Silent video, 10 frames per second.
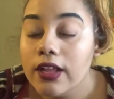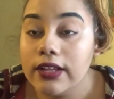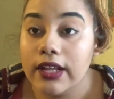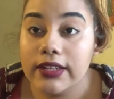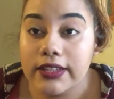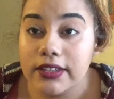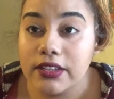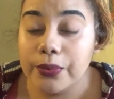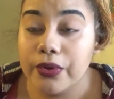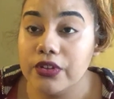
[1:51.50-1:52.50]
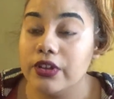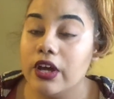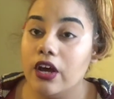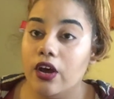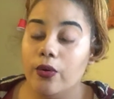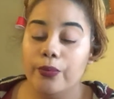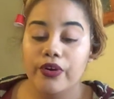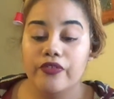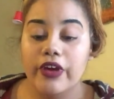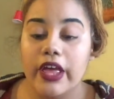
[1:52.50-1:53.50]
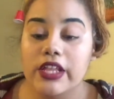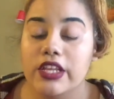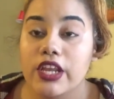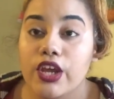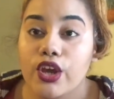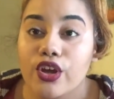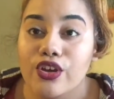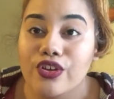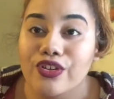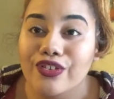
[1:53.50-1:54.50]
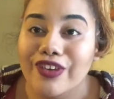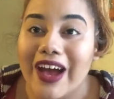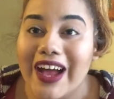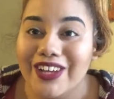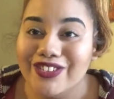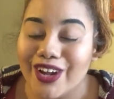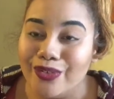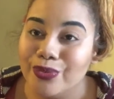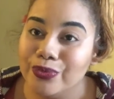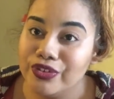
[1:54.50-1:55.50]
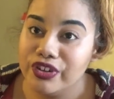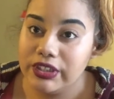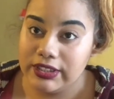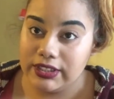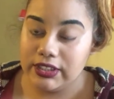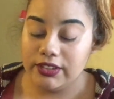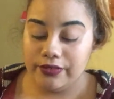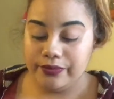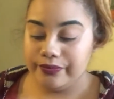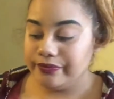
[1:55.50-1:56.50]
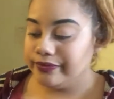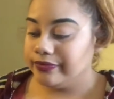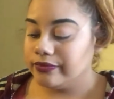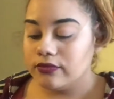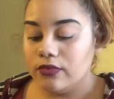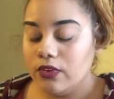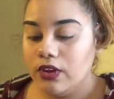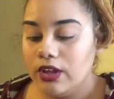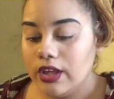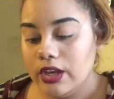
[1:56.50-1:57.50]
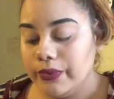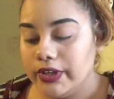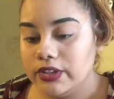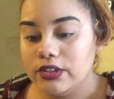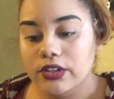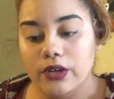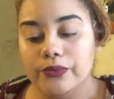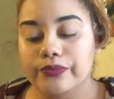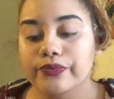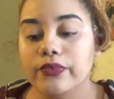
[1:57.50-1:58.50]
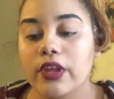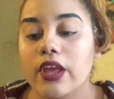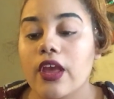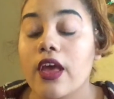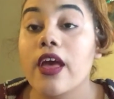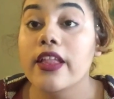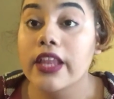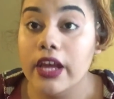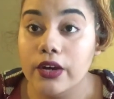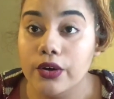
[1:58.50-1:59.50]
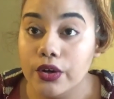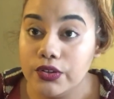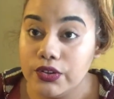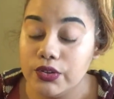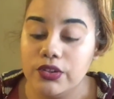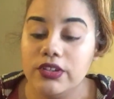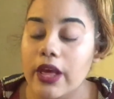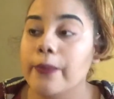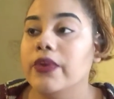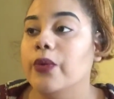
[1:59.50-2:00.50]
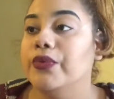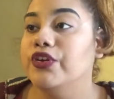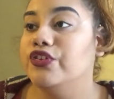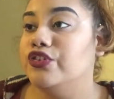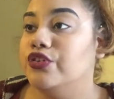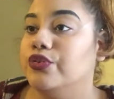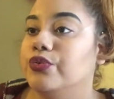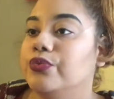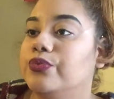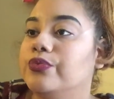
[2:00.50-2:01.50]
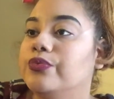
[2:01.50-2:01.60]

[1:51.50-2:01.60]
Now, this is supposed to help prevent your eyeshadow from creasing. Anyways, so now on to step number 2.